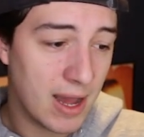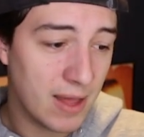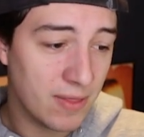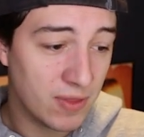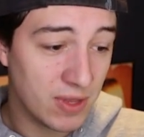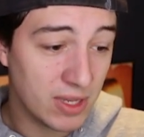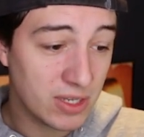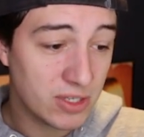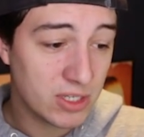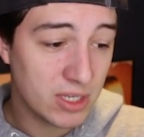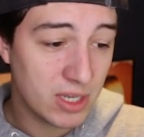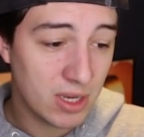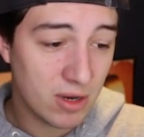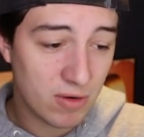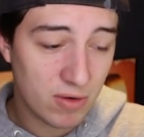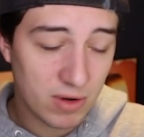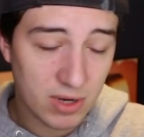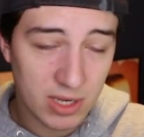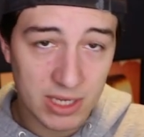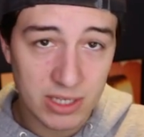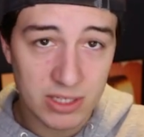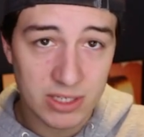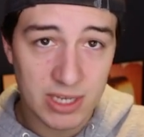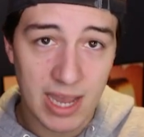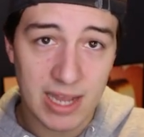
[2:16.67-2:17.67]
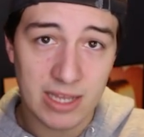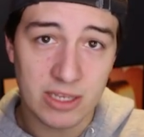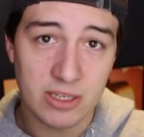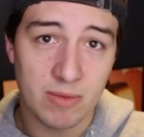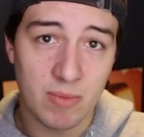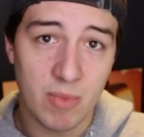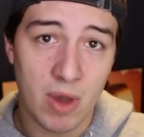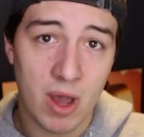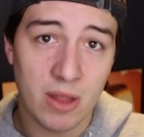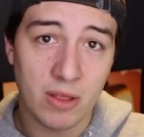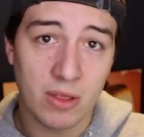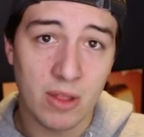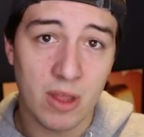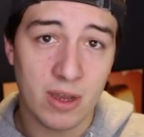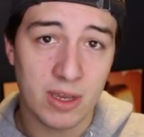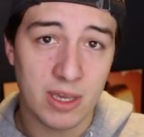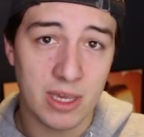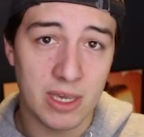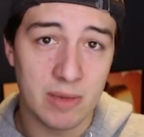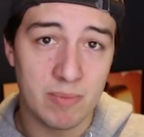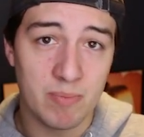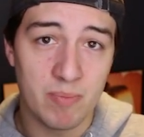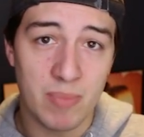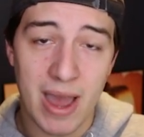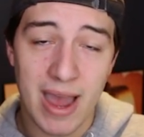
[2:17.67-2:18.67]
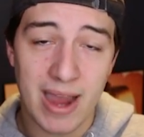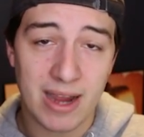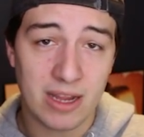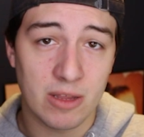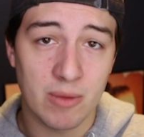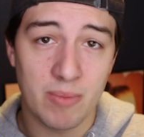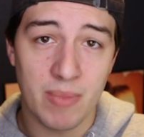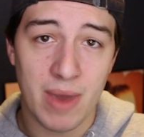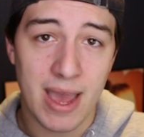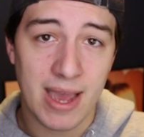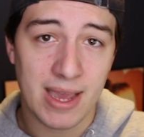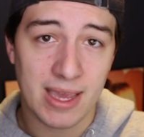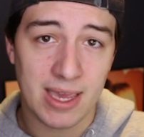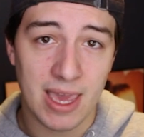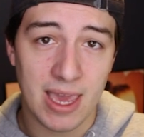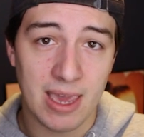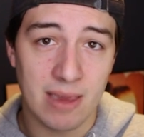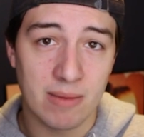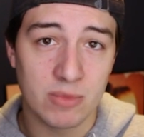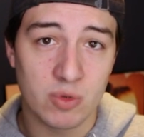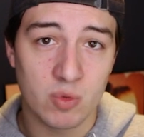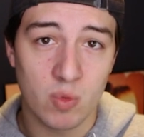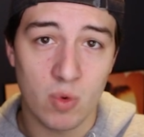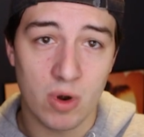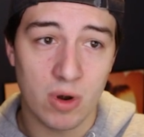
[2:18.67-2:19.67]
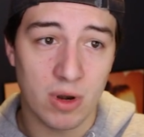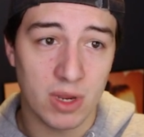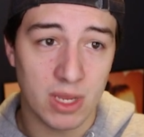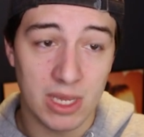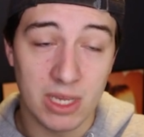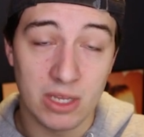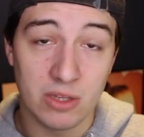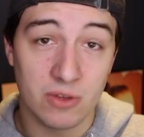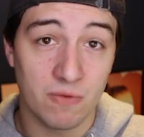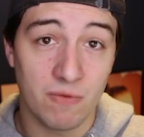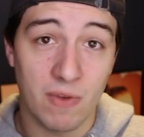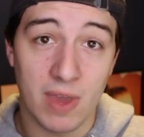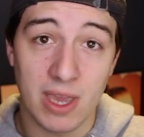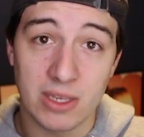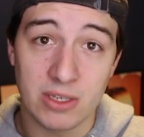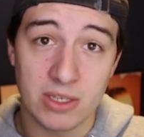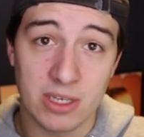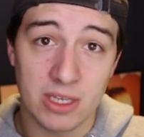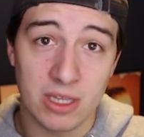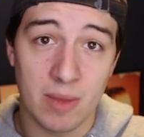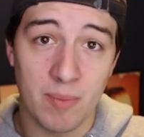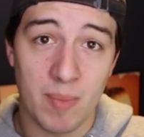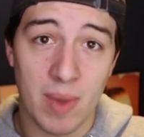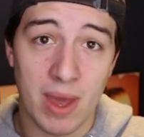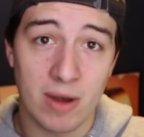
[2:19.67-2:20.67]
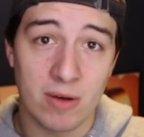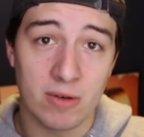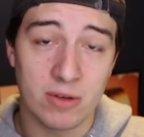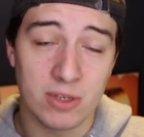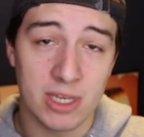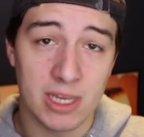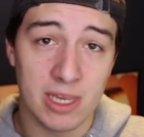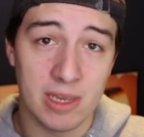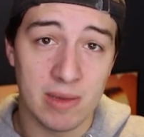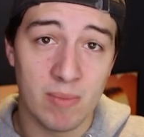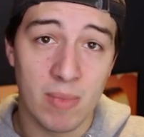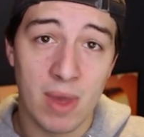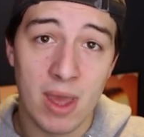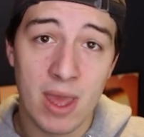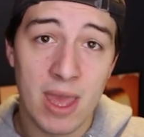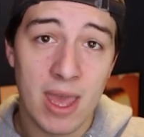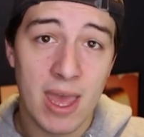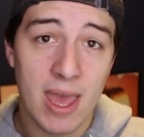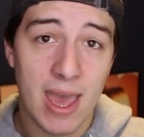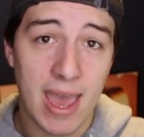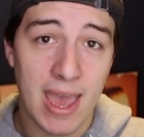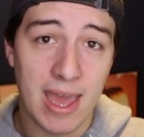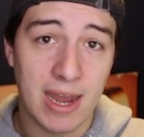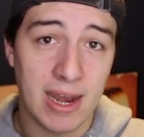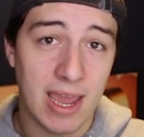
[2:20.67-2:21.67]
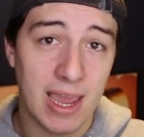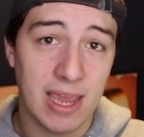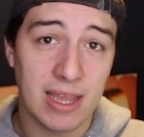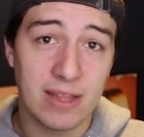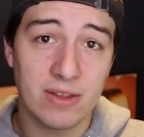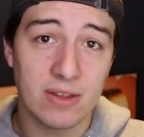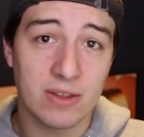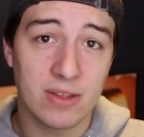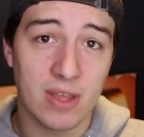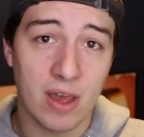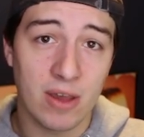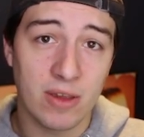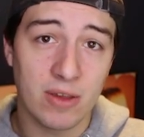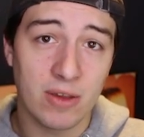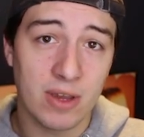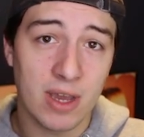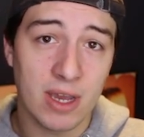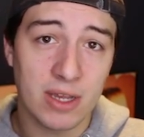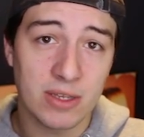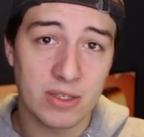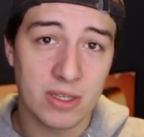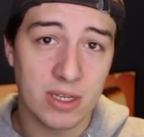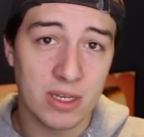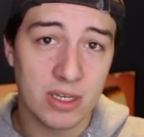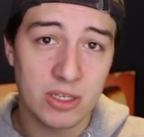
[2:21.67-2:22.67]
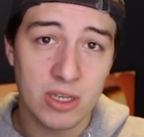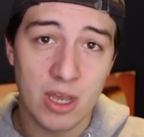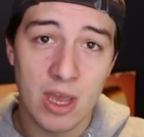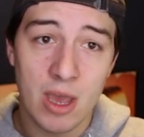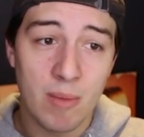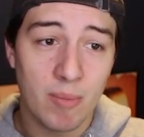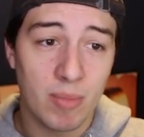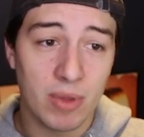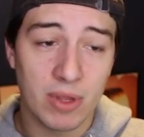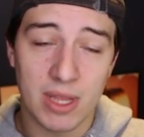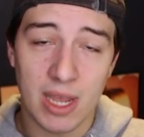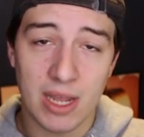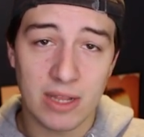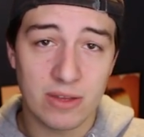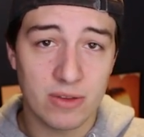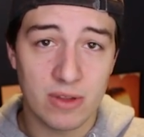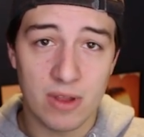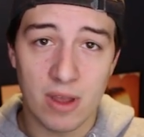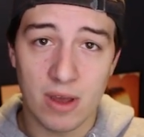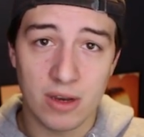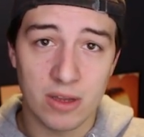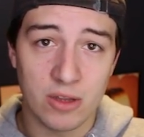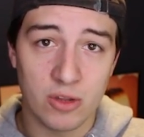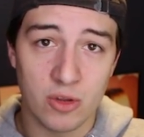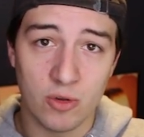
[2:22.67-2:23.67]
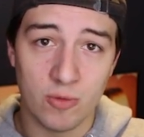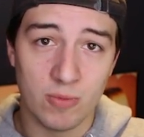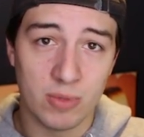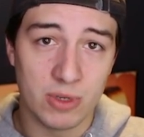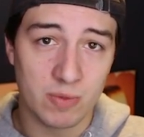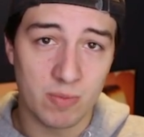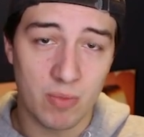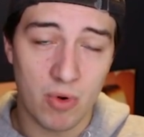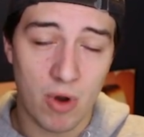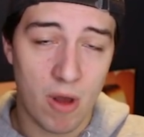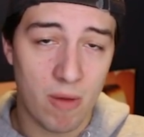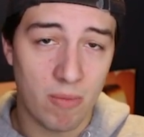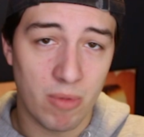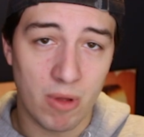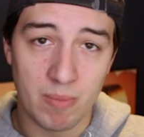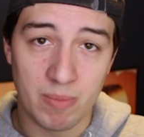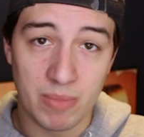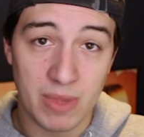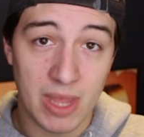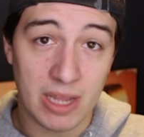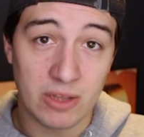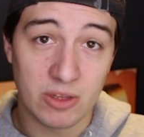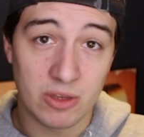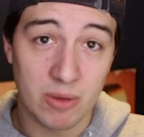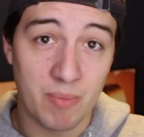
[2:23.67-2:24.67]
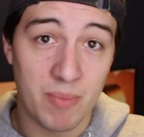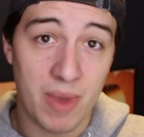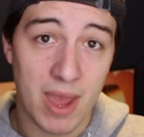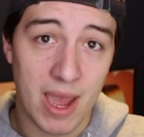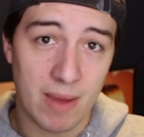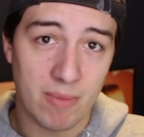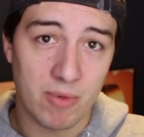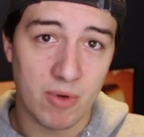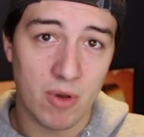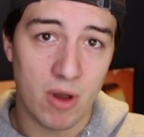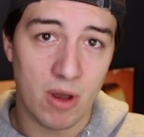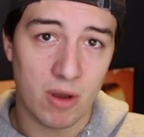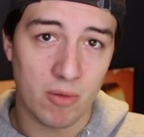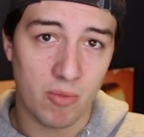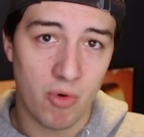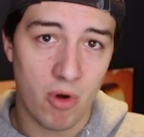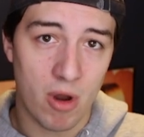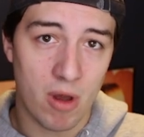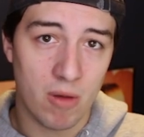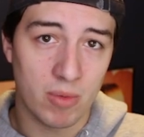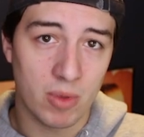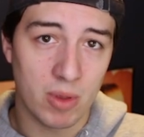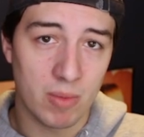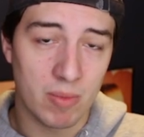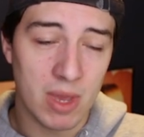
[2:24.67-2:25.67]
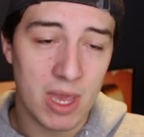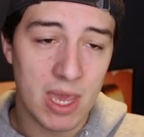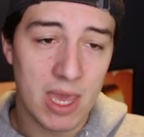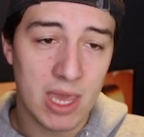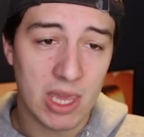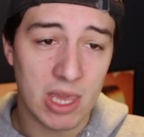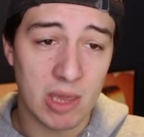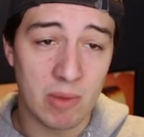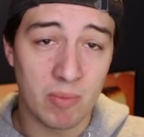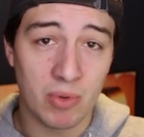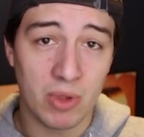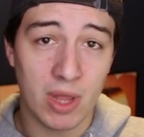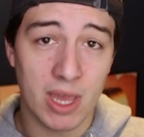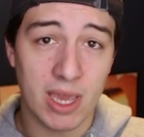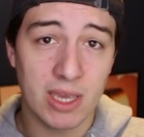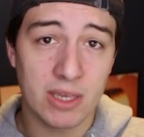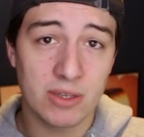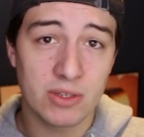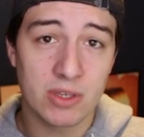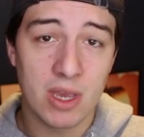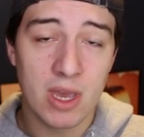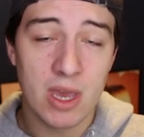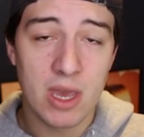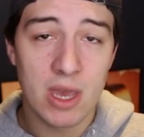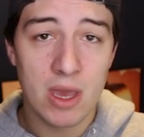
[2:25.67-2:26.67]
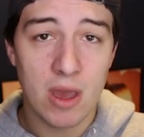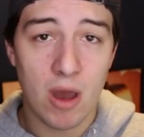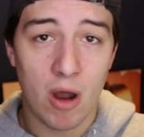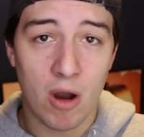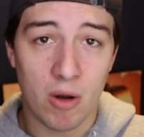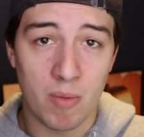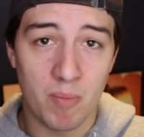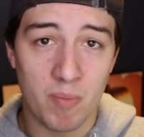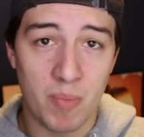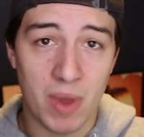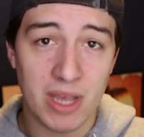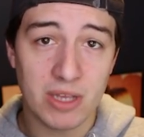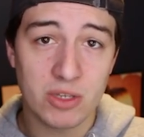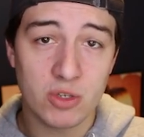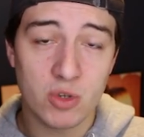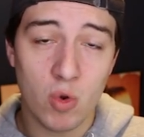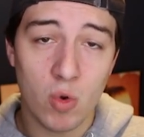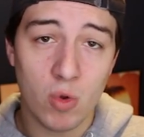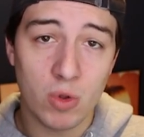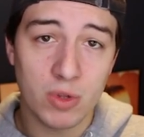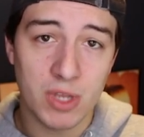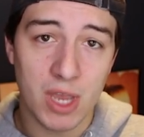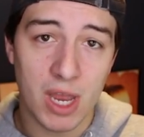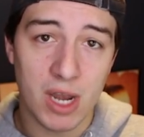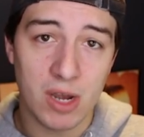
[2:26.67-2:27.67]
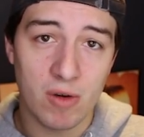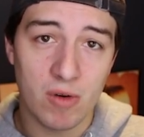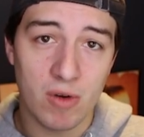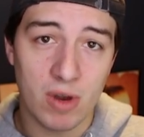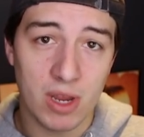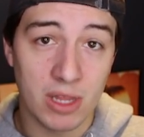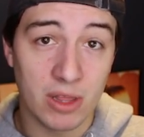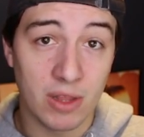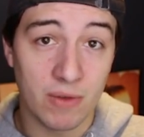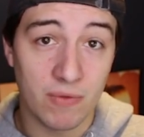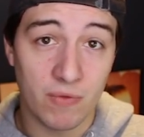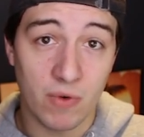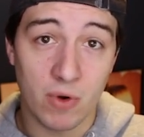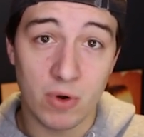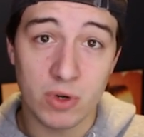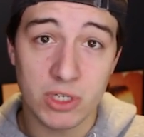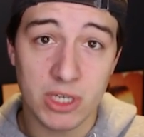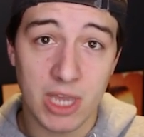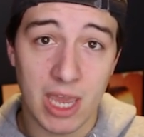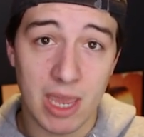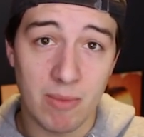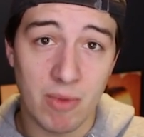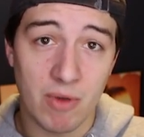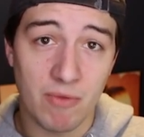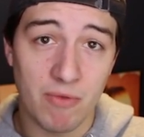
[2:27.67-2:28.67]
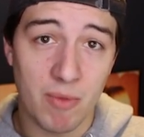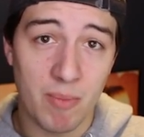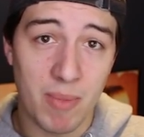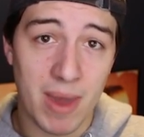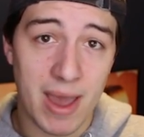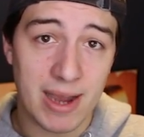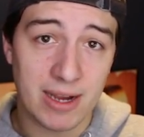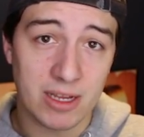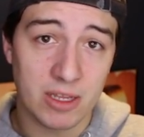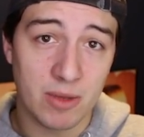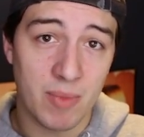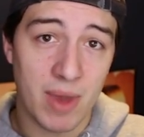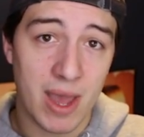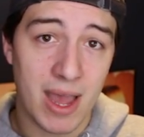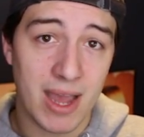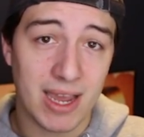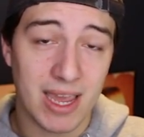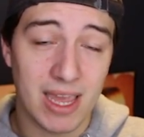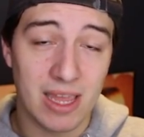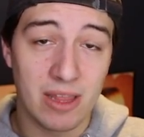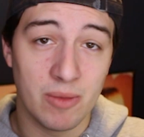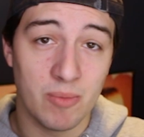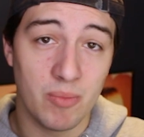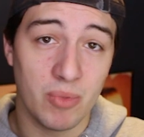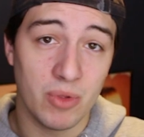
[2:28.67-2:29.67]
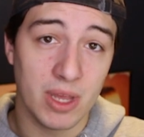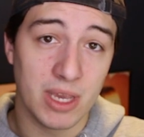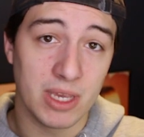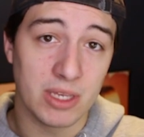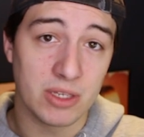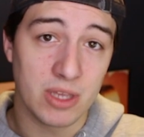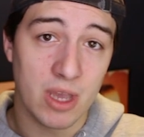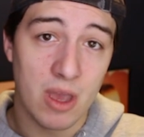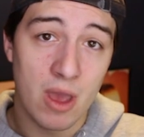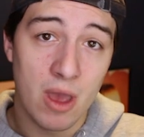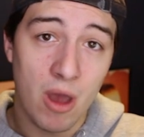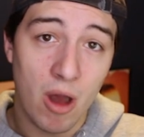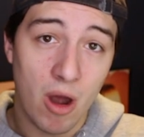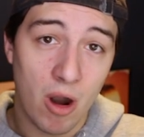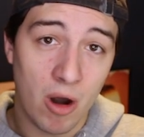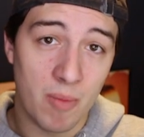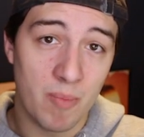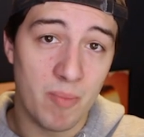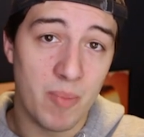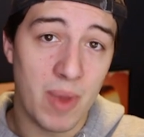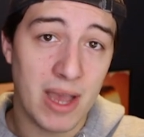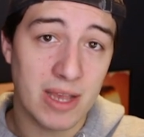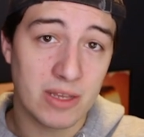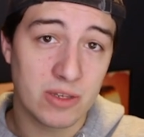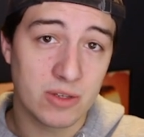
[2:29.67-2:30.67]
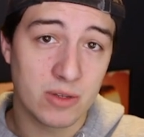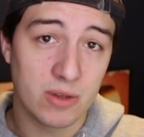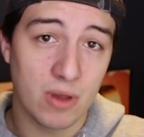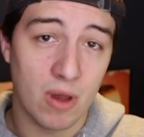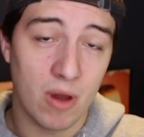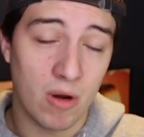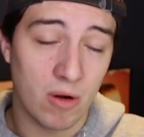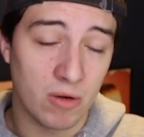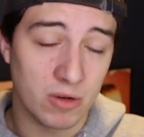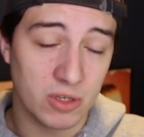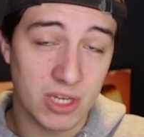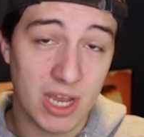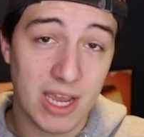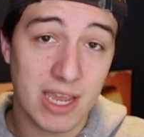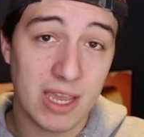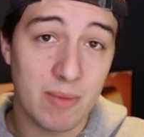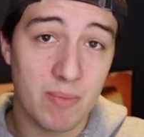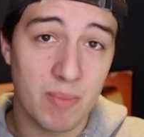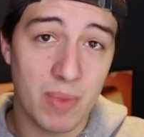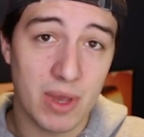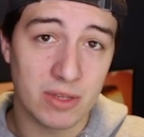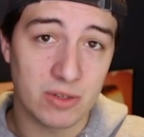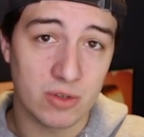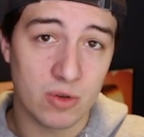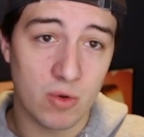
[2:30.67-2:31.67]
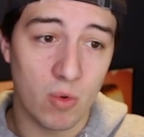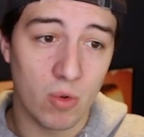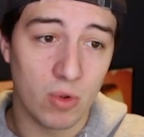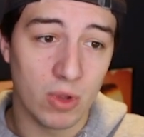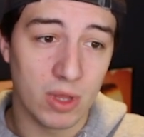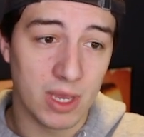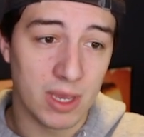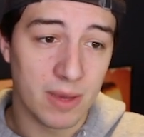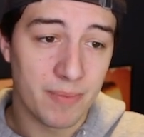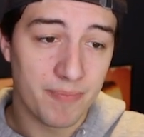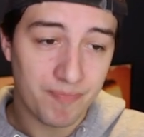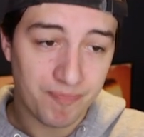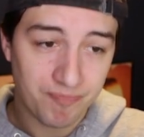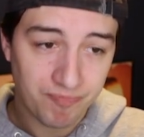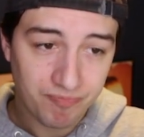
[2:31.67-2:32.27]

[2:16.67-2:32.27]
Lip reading: This year, he's had some unlucky back-to-back games where he's facing the better team. And I hate to tell you guys this, but that's not a Dubas problem. That's a Babcock problem. He plays our best goaltender in the first game of a back-to-back and then plays our second-best goalie,